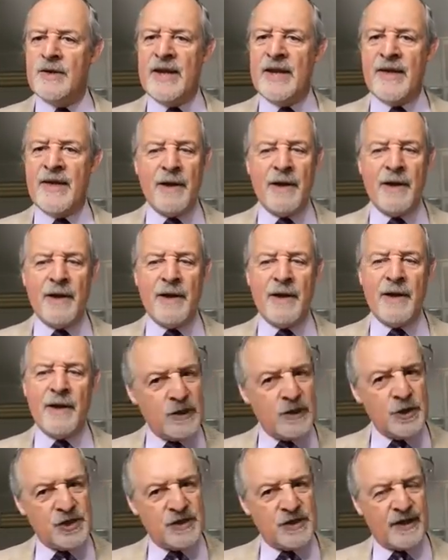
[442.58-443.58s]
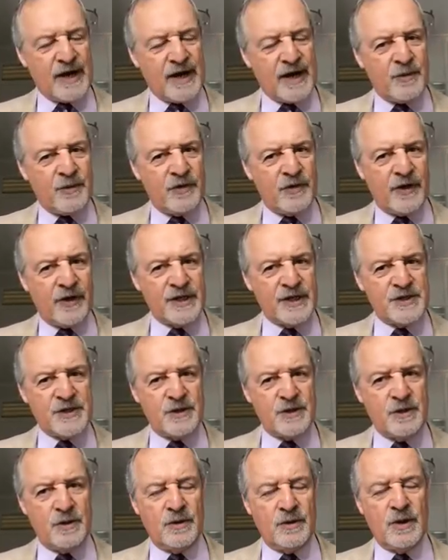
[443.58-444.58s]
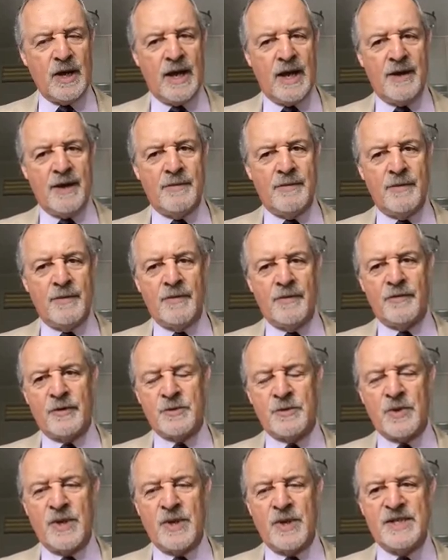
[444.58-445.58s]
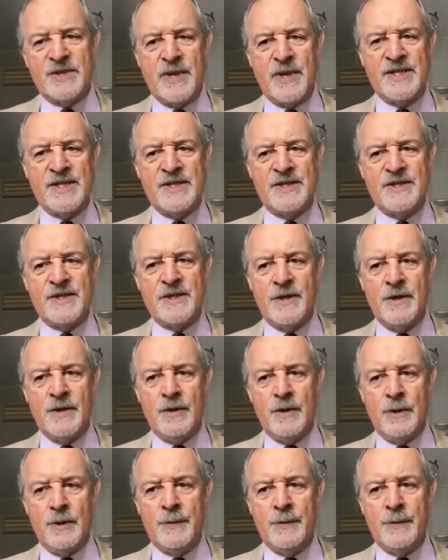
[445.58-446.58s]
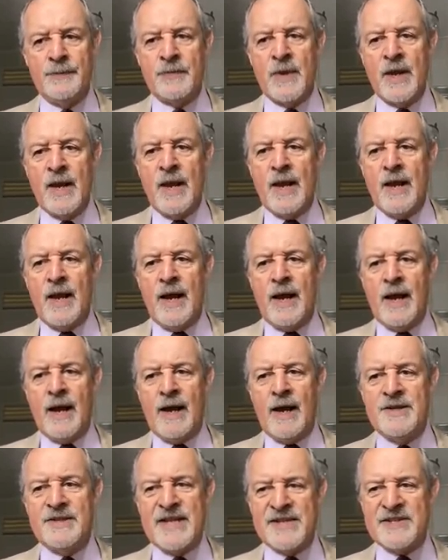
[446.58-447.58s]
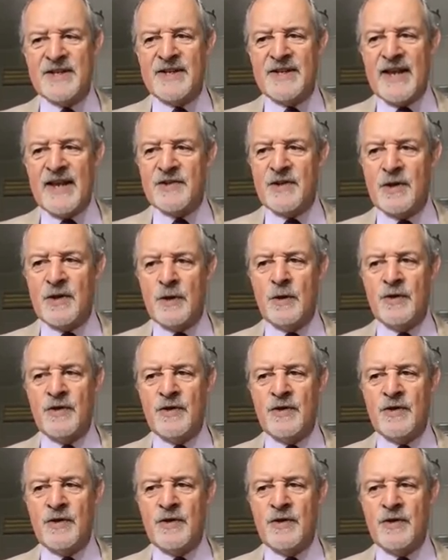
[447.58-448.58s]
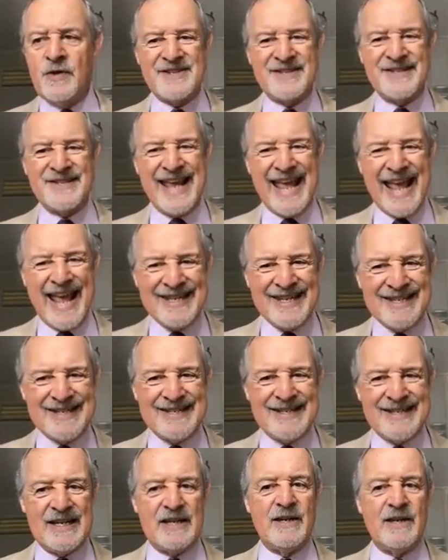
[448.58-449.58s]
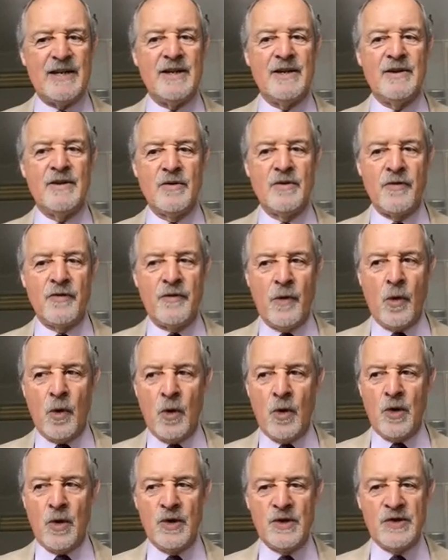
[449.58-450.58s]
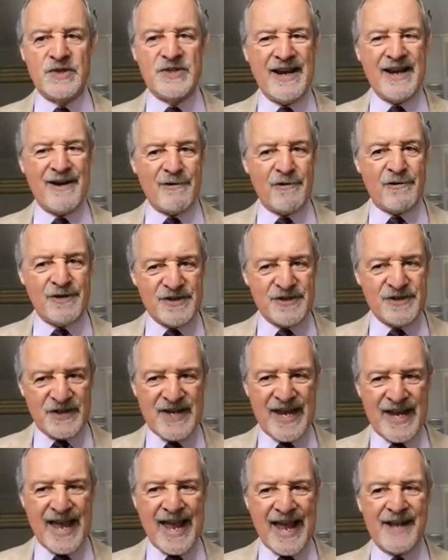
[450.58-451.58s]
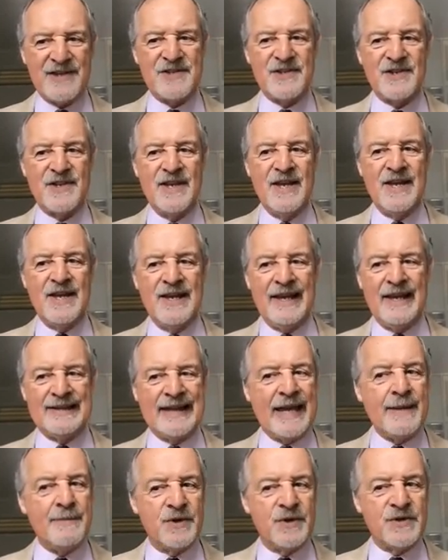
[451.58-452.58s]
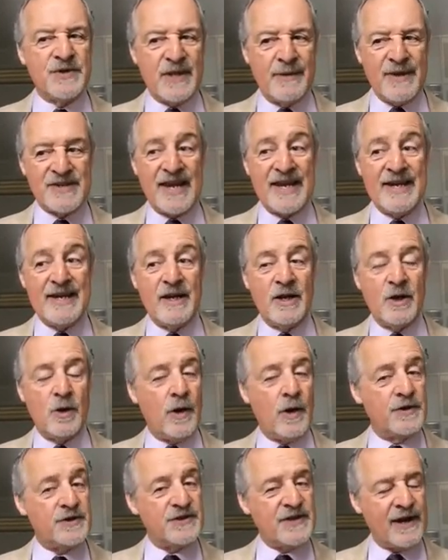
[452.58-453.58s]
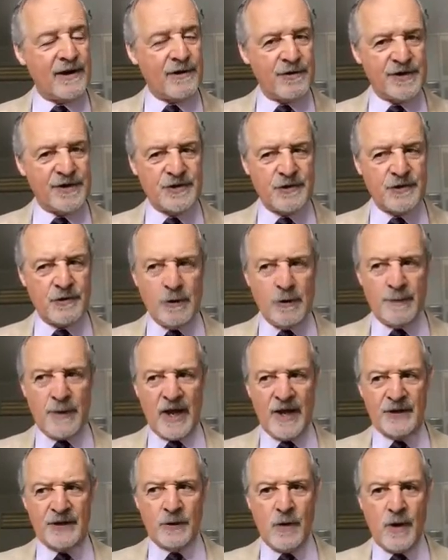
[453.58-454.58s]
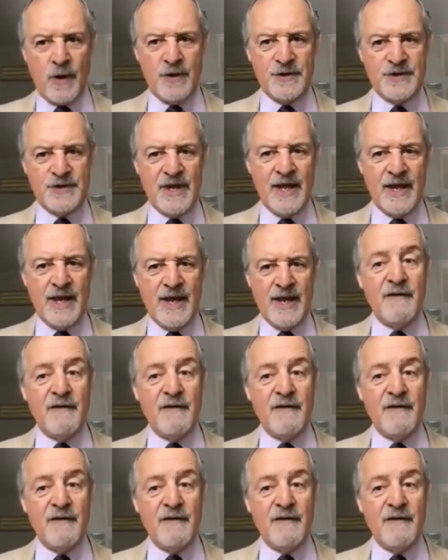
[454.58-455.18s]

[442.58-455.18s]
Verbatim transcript: Now, that resolution that I'm referring to um, from 2022 designates the Houthis as an entity for terrorist attacks. It labels them as a quote terrorist group unquote